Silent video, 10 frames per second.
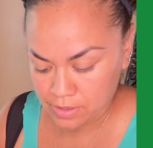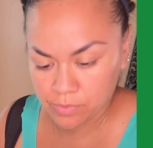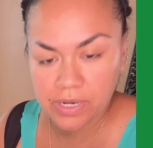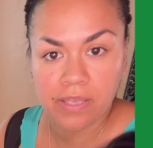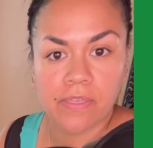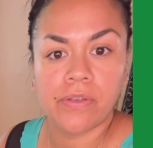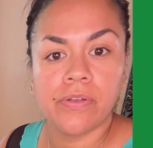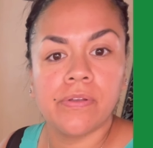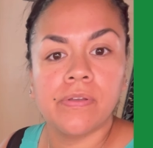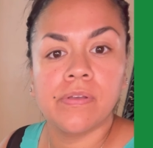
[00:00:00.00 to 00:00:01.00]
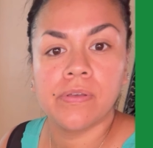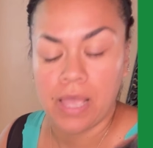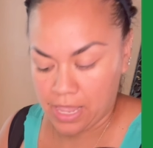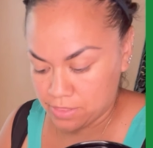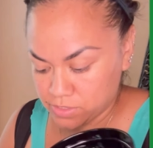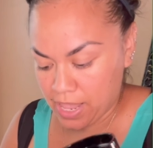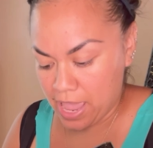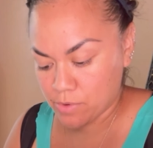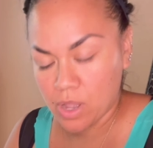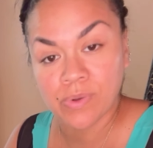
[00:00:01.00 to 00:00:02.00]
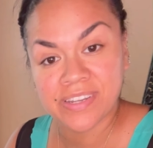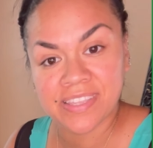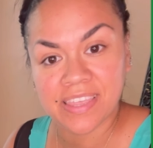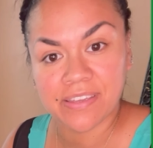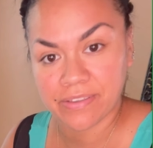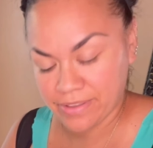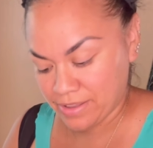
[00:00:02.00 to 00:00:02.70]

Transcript: right here, and there's an arrow right here.